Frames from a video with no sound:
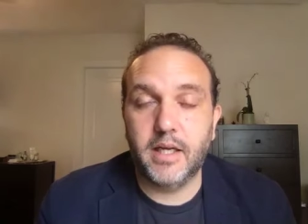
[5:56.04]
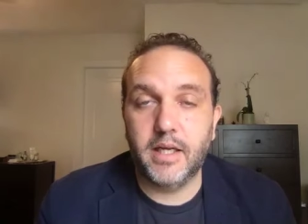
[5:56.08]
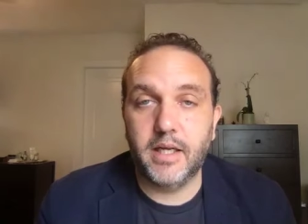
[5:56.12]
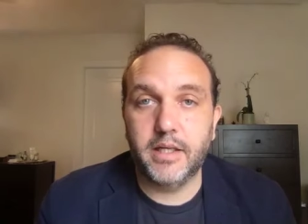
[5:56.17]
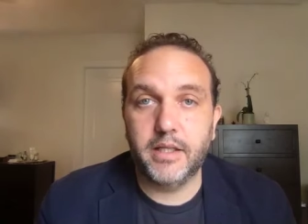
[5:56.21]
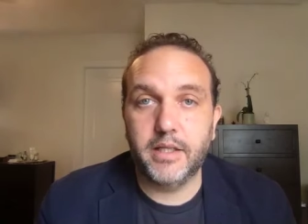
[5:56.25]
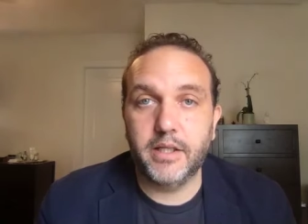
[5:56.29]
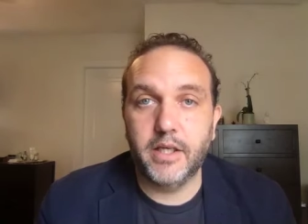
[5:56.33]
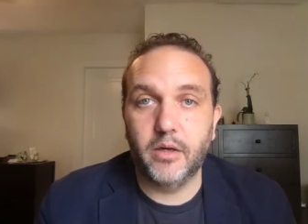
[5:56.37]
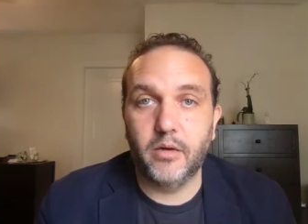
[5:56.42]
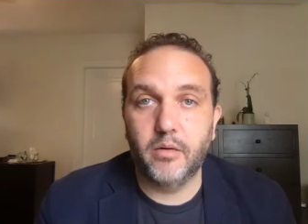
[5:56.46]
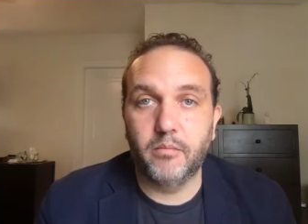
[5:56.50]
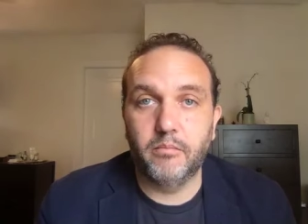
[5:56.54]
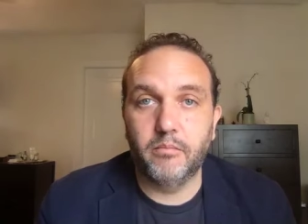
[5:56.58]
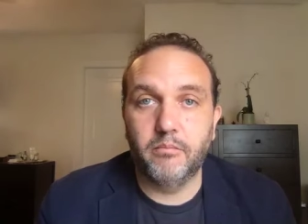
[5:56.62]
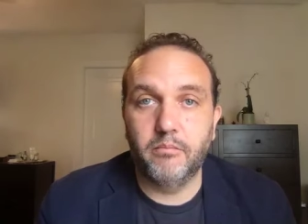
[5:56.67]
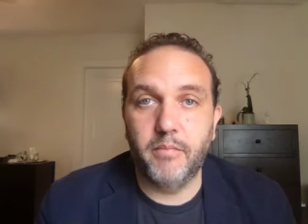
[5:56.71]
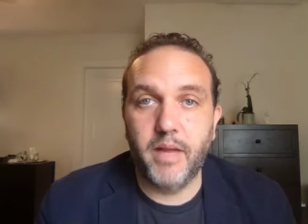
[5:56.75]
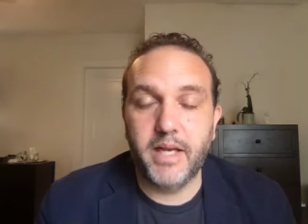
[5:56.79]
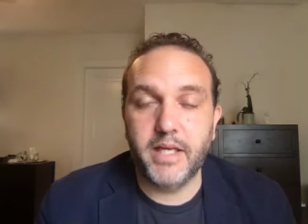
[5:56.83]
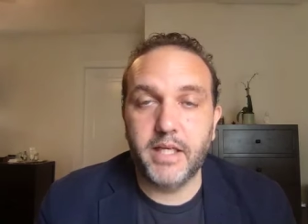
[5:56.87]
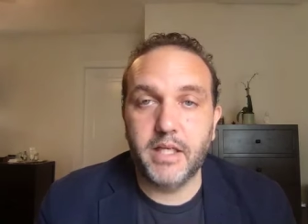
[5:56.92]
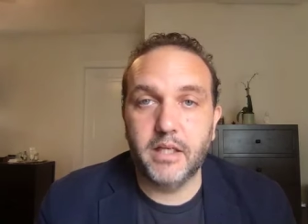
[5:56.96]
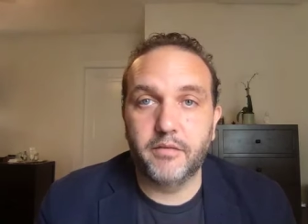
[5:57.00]
you know,
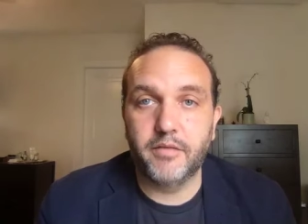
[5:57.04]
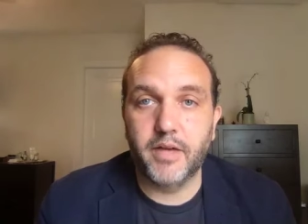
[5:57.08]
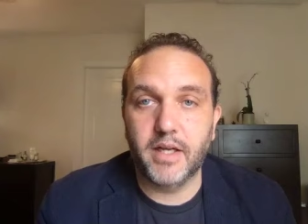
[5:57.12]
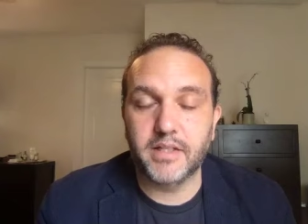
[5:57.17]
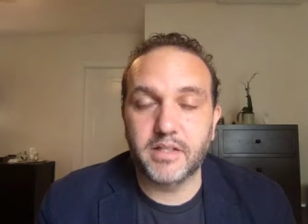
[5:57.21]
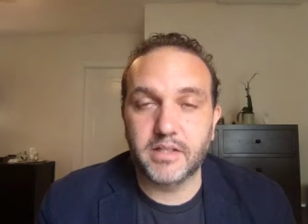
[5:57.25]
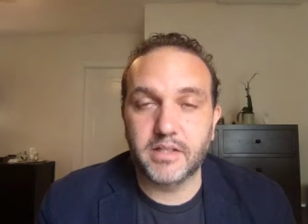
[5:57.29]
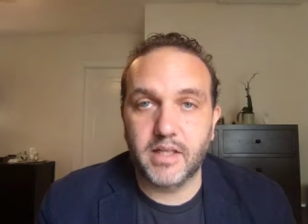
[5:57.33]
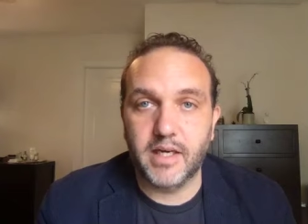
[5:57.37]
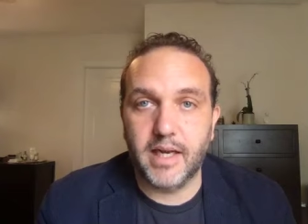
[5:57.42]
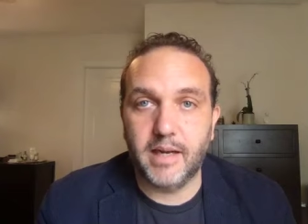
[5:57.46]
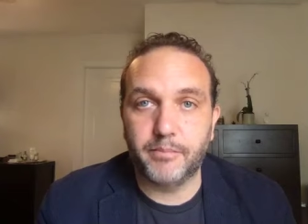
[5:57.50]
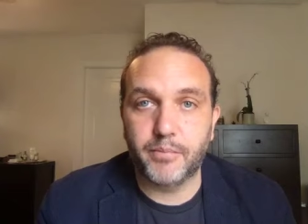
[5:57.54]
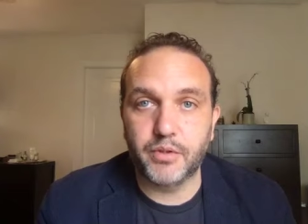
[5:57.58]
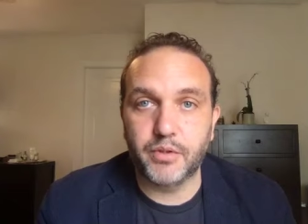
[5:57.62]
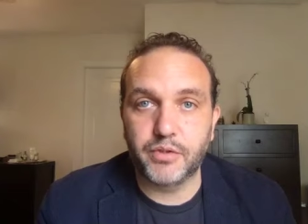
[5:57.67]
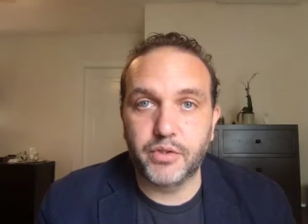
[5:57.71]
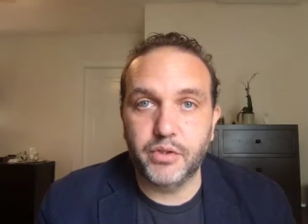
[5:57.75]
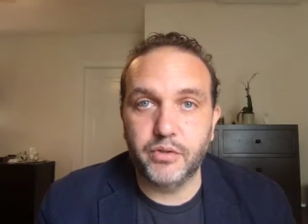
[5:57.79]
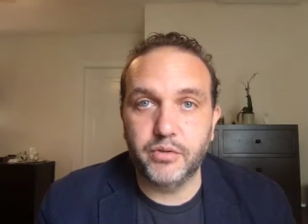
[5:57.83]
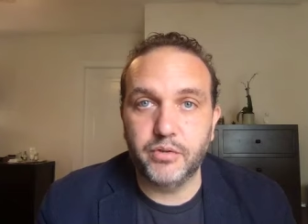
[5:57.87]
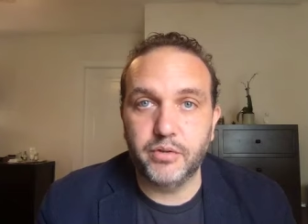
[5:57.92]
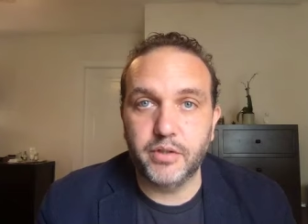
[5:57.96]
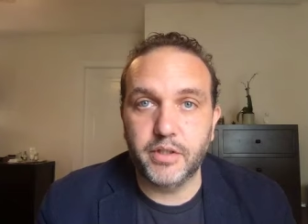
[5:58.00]
many of us an
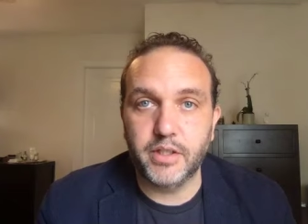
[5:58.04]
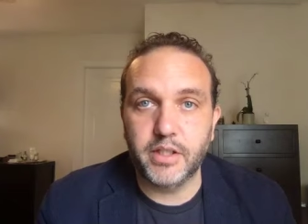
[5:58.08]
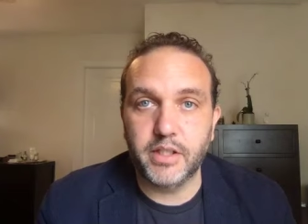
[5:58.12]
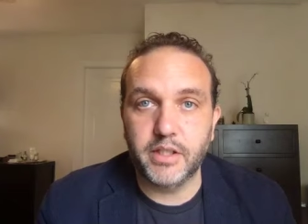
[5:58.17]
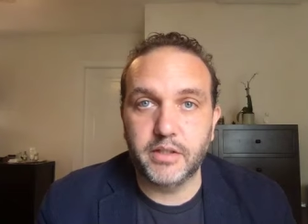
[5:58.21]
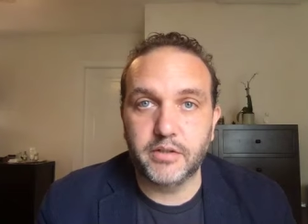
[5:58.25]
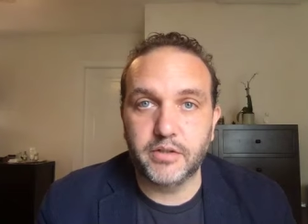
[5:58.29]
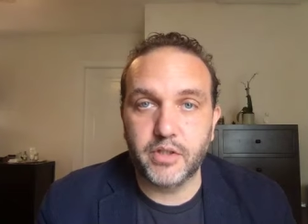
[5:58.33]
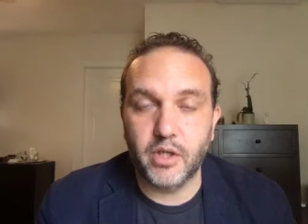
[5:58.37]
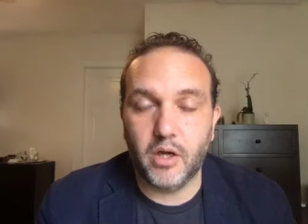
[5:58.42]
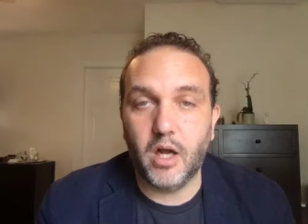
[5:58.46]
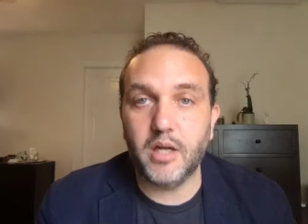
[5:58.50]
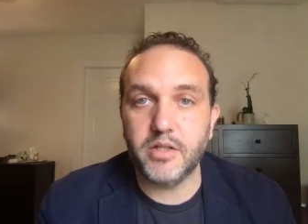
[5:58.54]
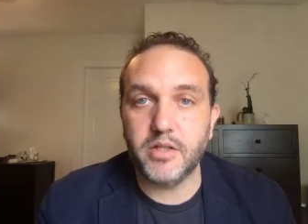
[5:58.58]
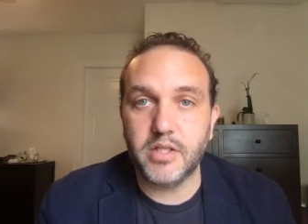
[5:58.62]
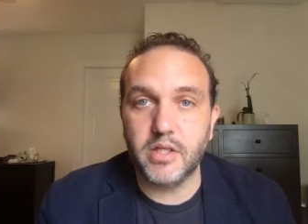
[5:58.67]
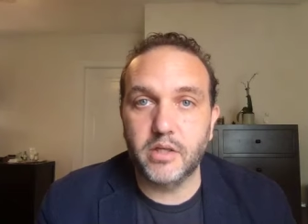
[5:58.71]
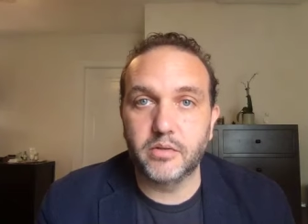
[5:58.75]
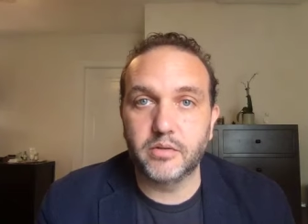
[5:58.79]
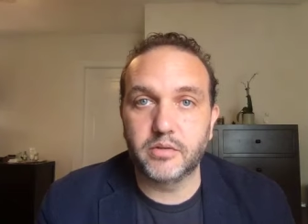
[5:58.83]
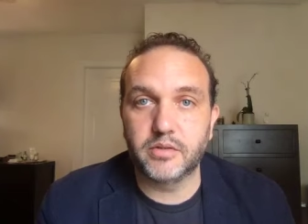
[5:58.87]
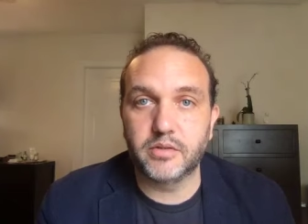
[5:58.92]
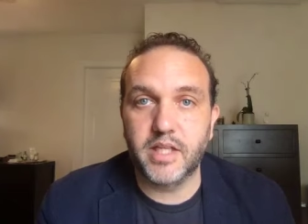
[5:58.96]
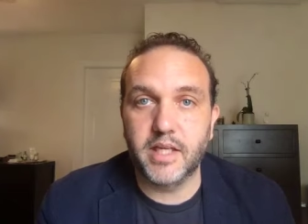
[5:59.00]
opportunity to
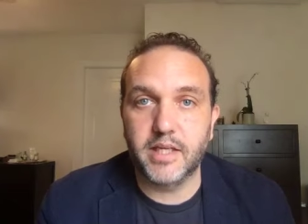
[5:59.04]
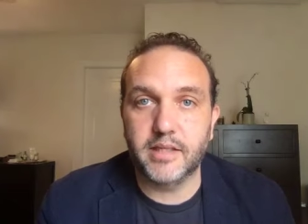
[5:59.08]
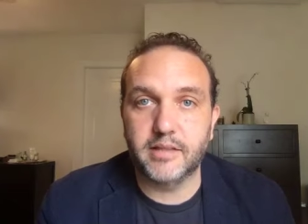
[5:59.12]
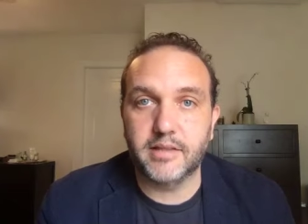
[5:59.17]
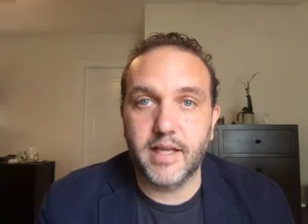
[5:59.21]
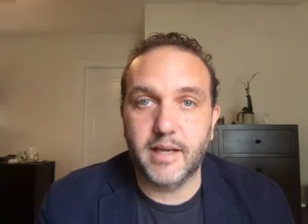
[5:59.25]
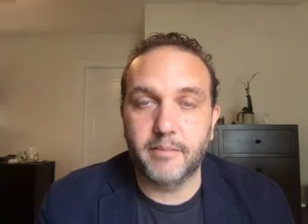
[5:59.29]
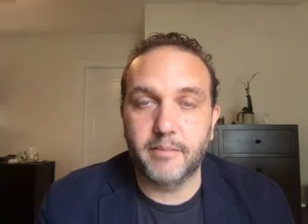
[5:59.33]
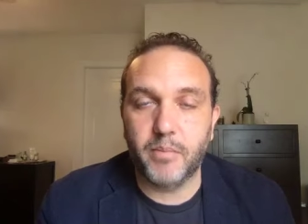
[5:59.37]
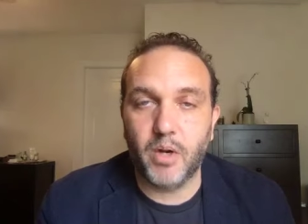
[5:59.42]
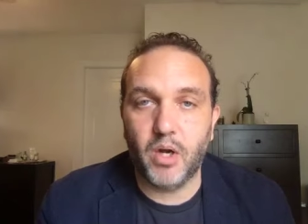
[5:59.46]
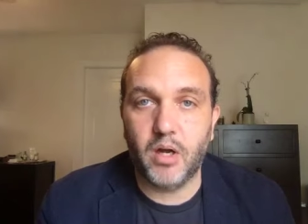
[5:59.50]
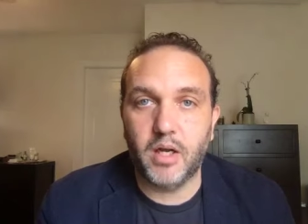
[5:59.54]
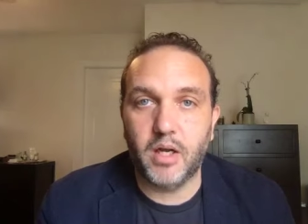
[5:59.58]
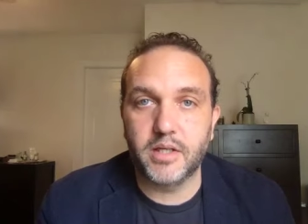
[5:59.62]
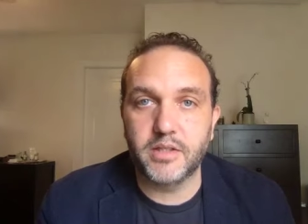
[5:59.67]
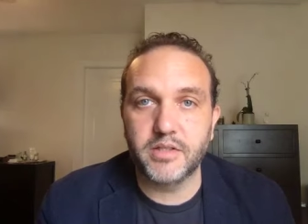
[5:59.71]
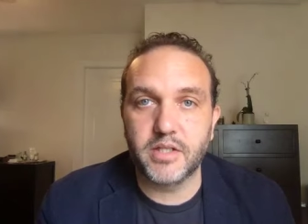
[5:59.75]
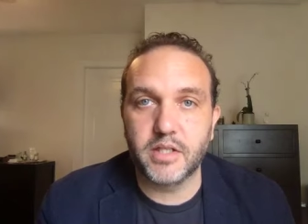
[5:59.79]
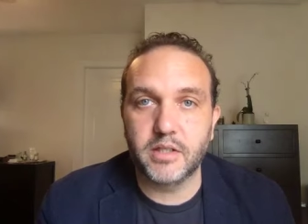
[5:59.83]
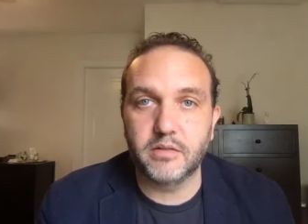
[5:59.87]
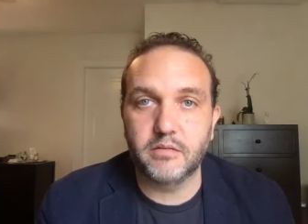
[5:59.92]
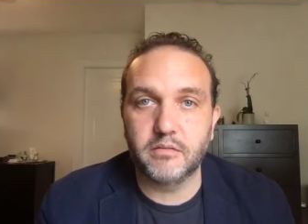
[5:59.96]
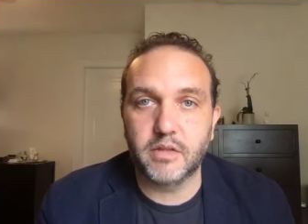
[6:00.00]
also take that
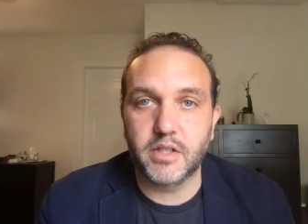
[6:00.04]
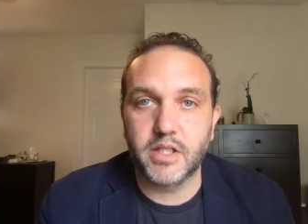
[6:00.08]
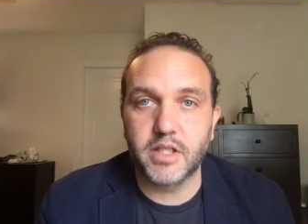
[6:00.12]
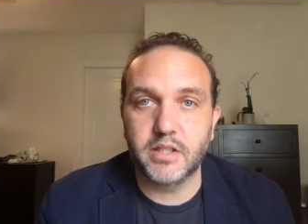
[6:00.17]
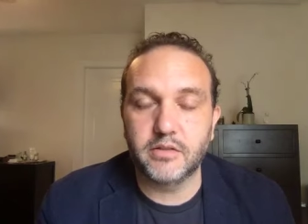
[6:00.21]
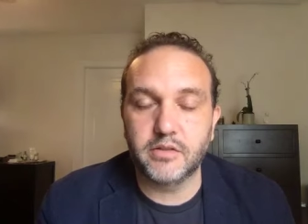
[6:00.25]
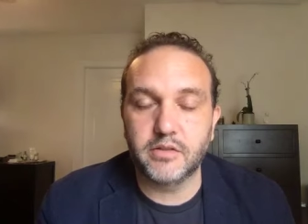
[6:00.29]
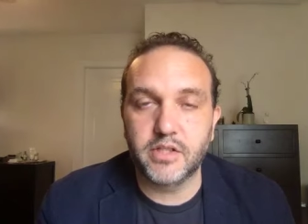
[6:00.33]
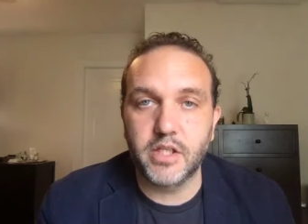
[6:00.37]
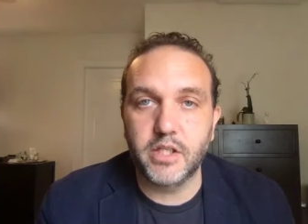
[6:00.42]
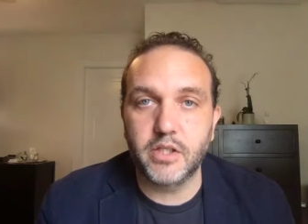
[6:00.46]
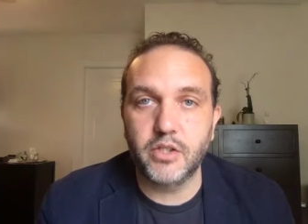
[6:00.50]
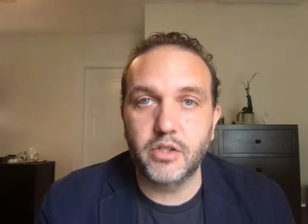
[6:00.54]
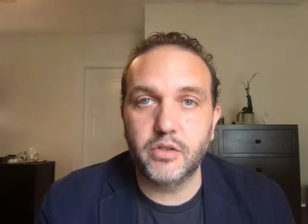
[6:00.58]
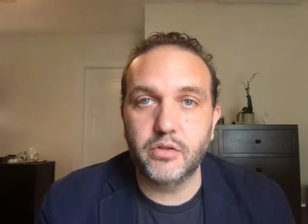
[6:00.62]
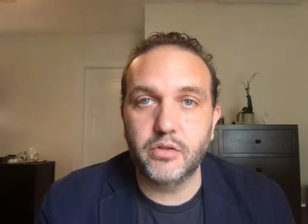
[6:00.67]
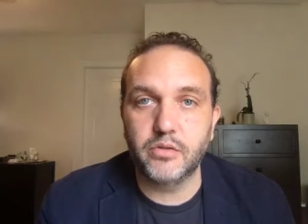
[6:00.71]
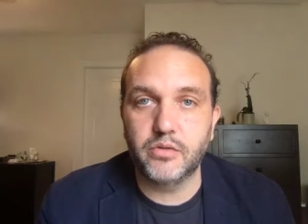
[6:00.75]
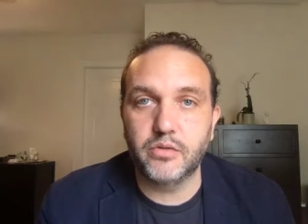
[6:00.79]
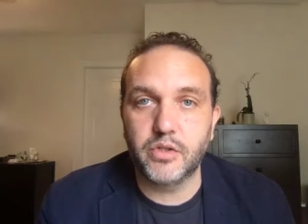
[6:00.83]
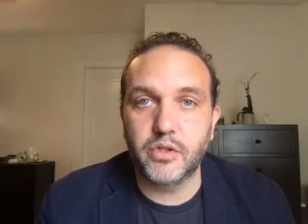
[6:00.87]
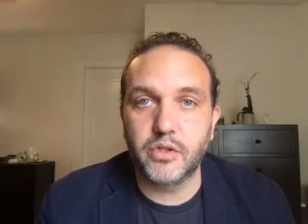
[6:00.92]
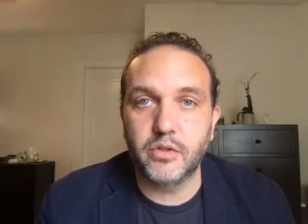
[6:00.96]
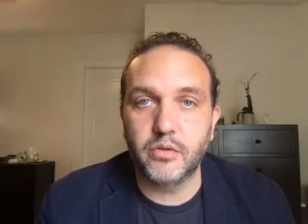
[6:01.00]
pause and
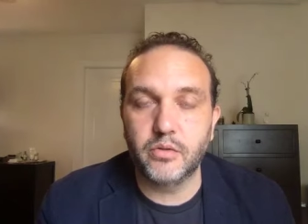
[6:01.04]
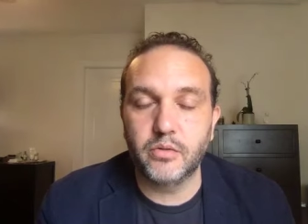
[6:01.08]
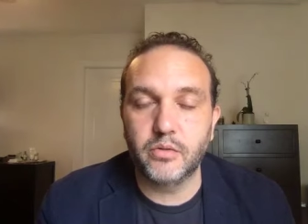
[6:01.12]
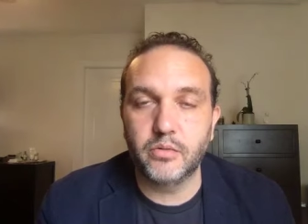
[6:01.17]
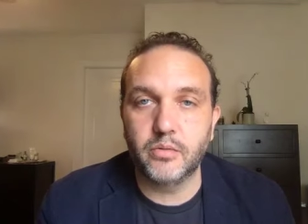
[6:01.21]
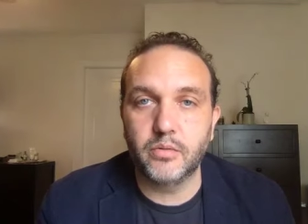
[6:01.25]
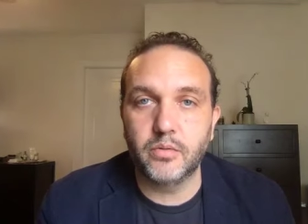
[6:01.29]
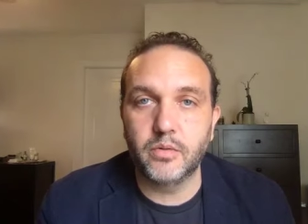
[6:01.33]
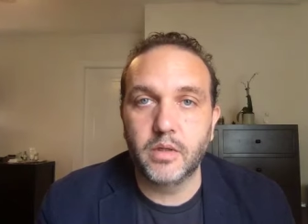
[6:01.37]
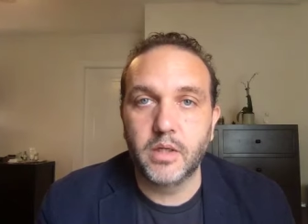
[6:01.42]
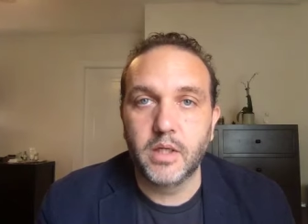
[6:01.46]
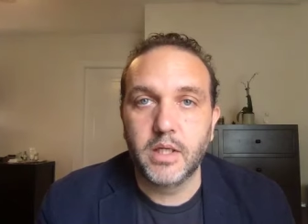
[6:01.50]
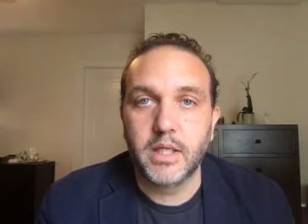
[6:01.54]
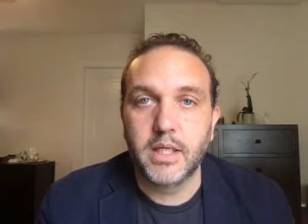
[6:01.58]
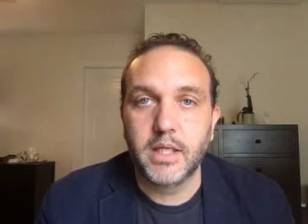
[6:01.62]
continue to